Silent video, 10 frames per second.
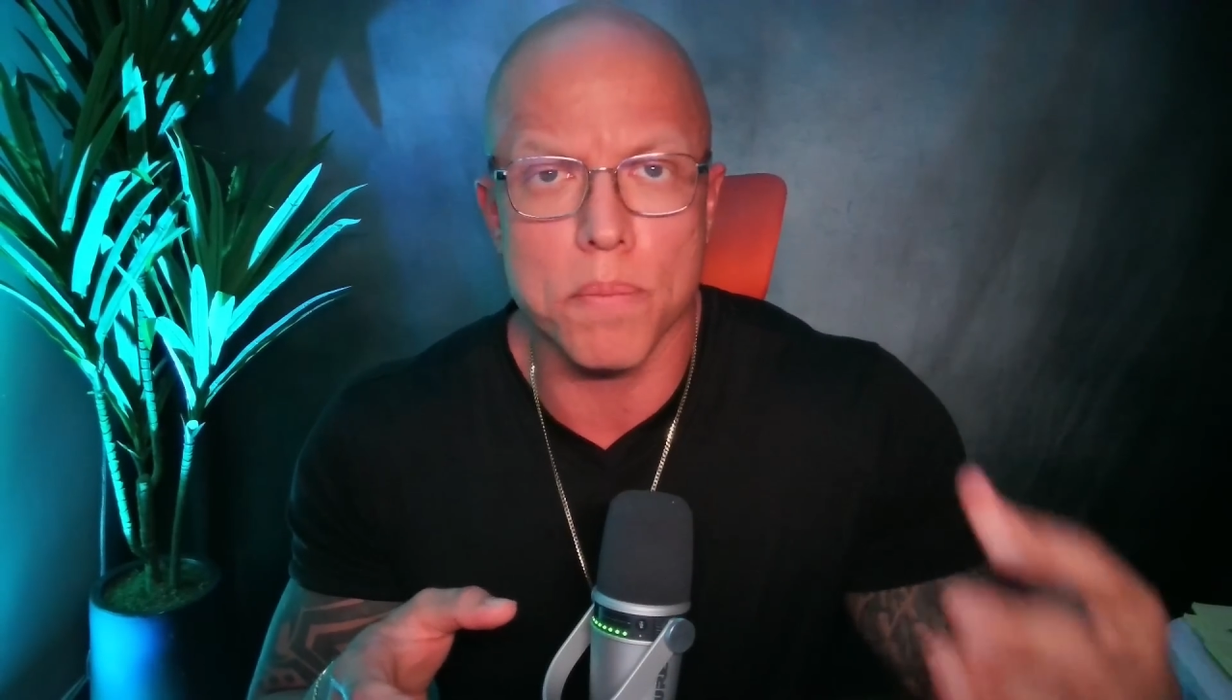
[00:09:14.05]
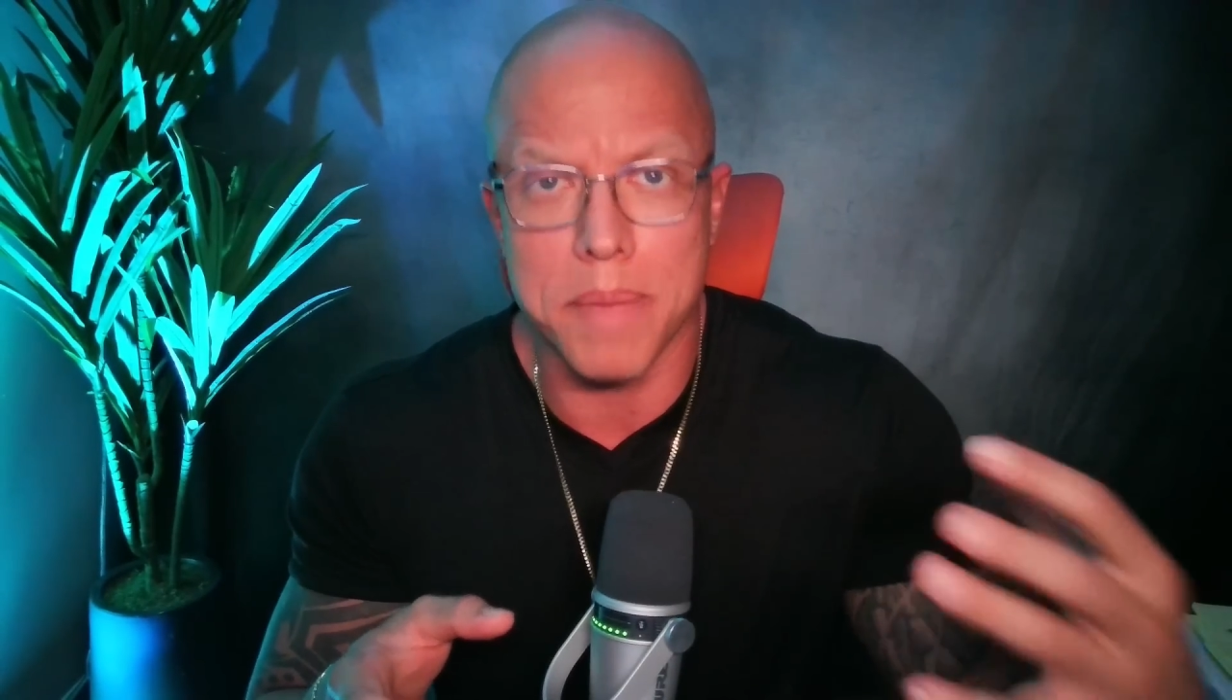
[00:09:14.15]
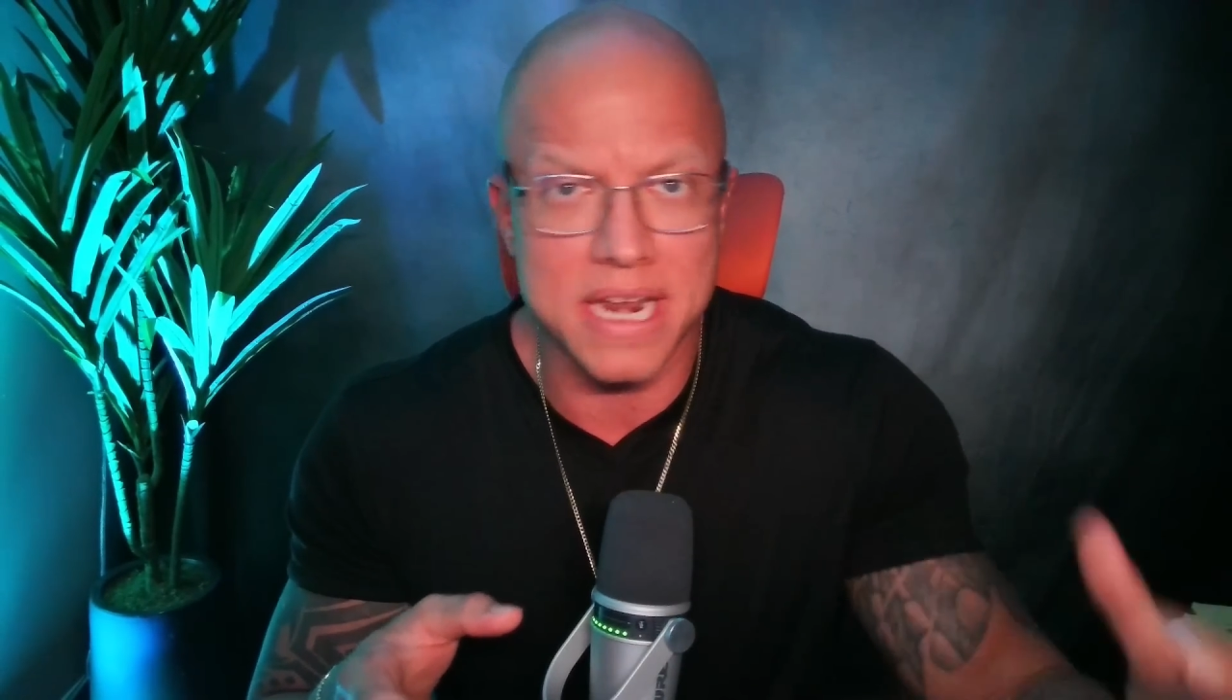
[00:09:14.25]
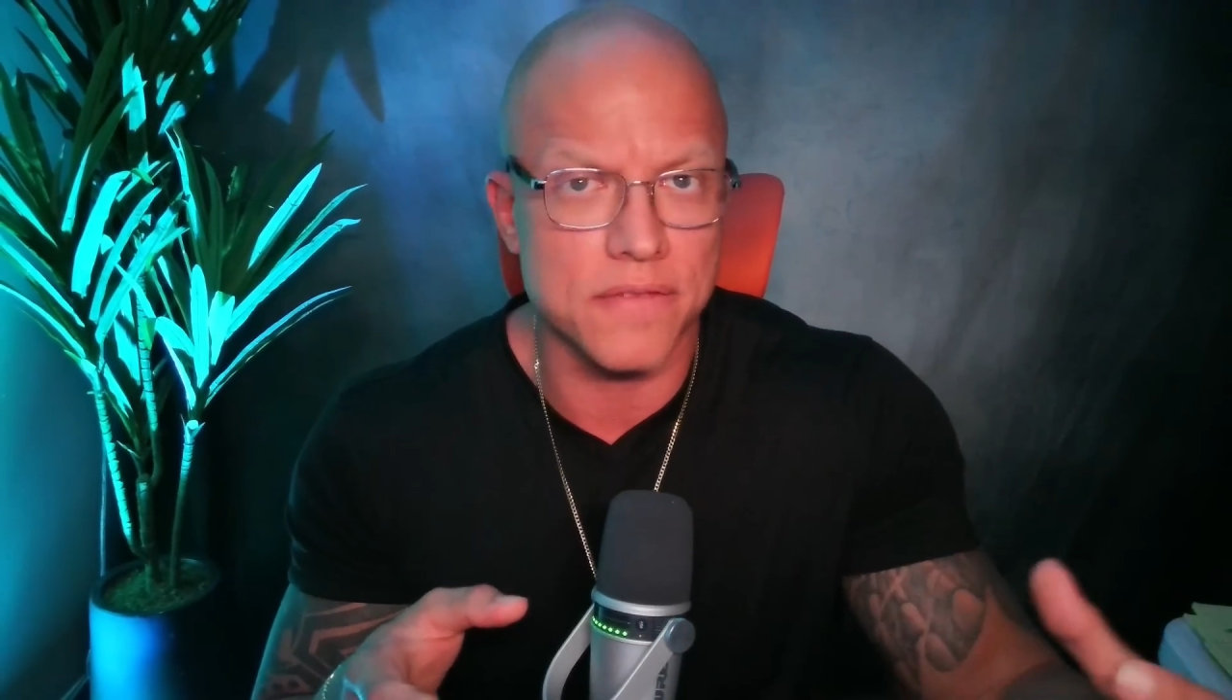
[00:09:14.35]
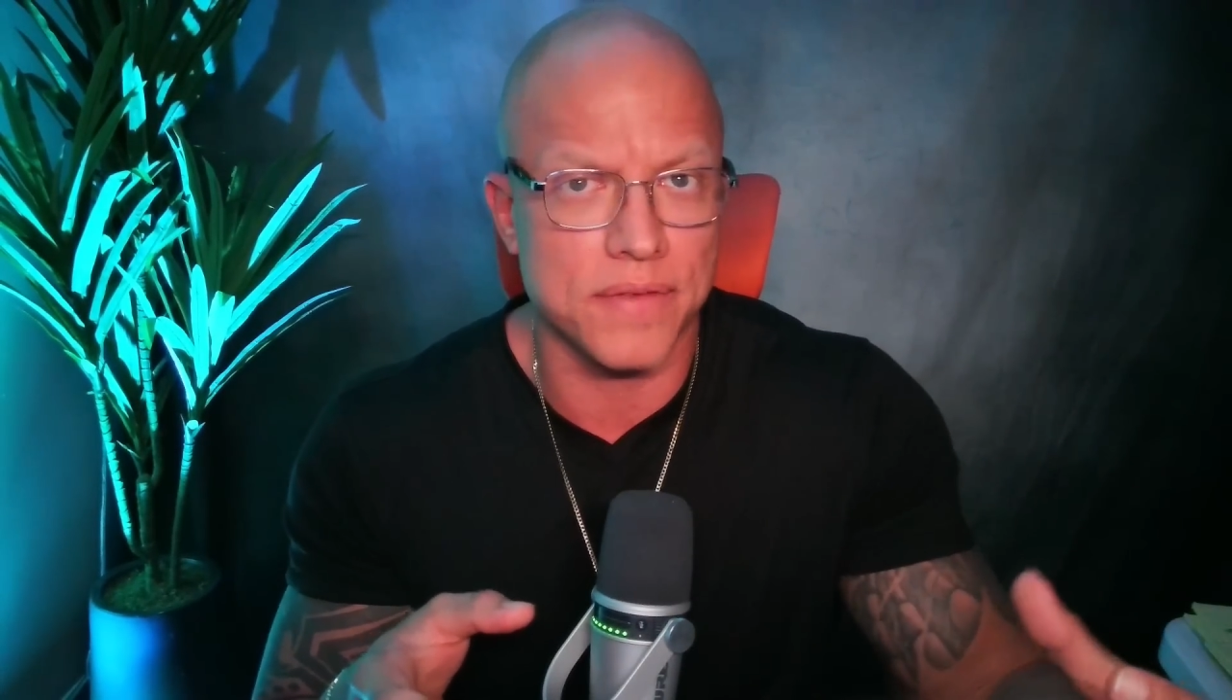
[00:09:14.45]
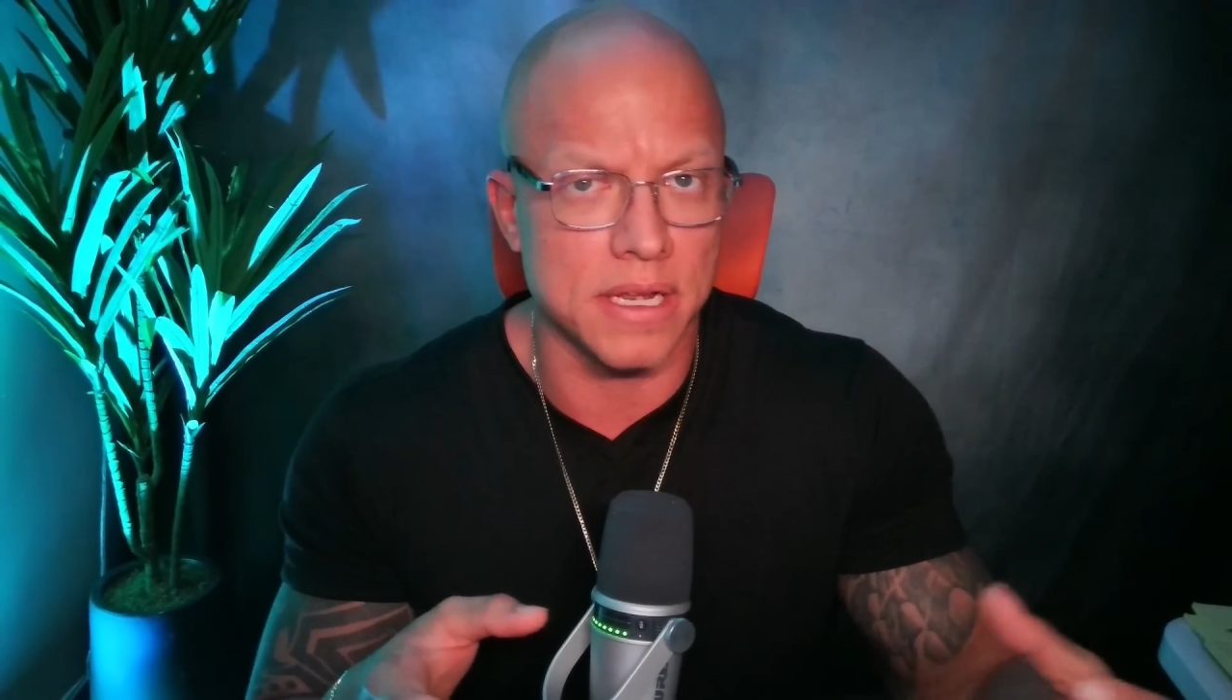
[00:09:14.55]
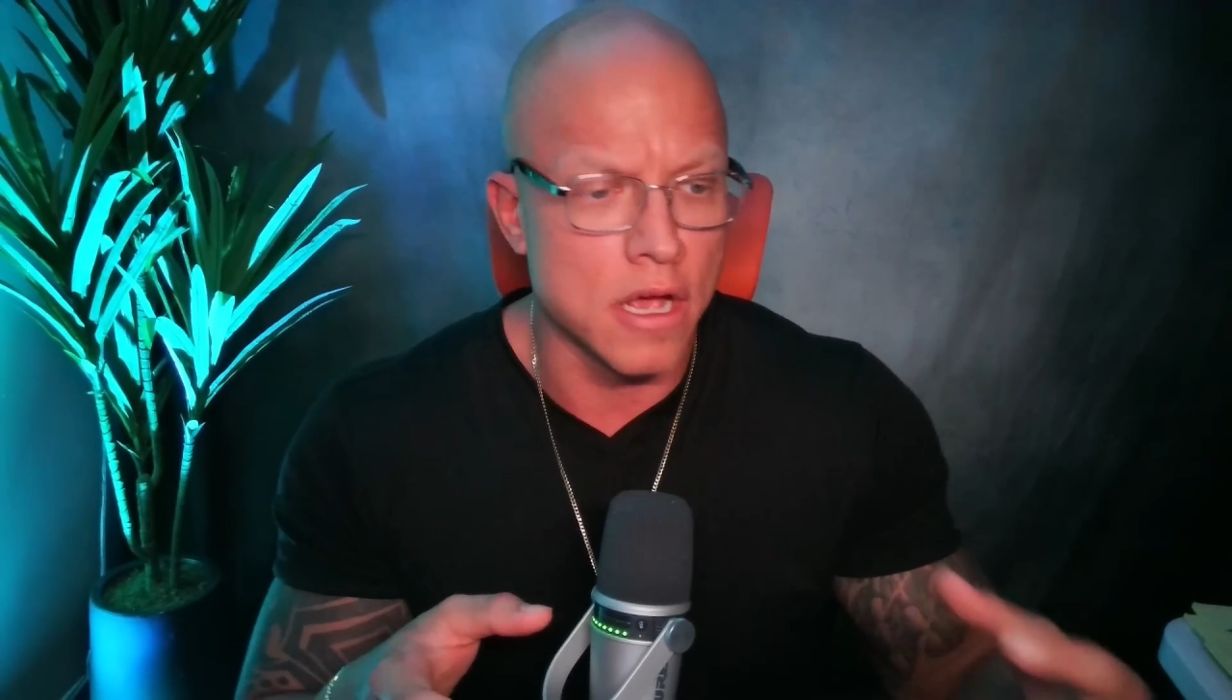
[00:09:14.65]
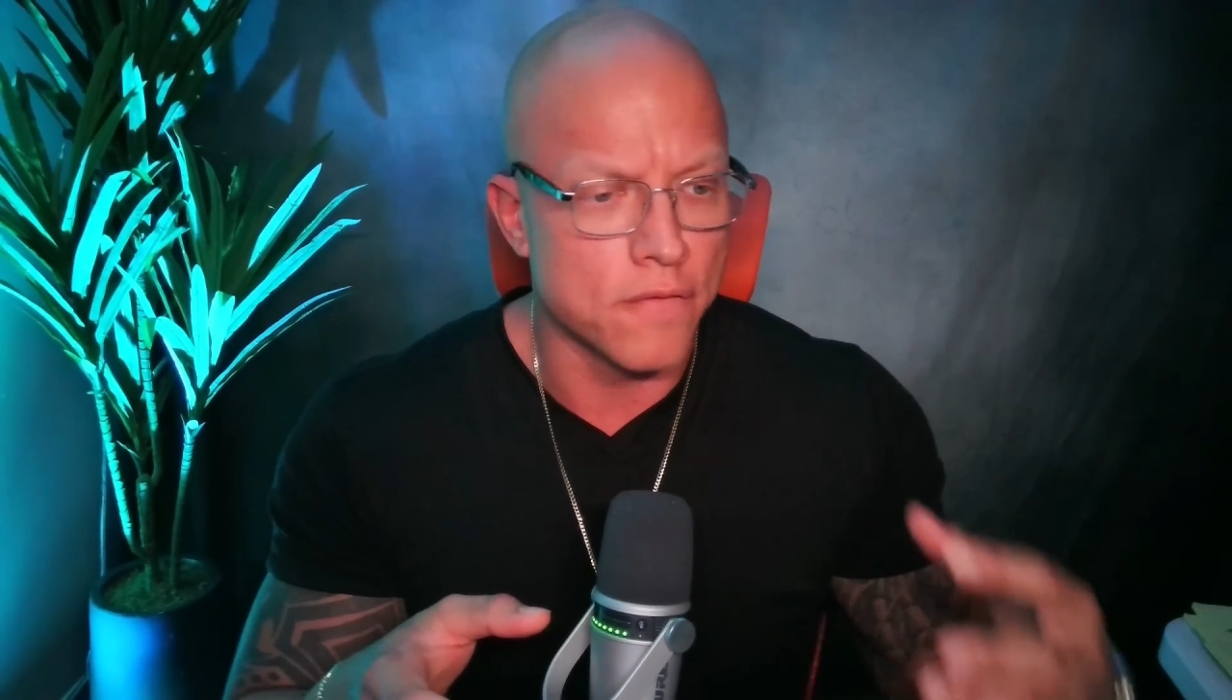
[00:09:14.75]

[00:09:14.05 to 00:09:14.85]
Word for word: benefit,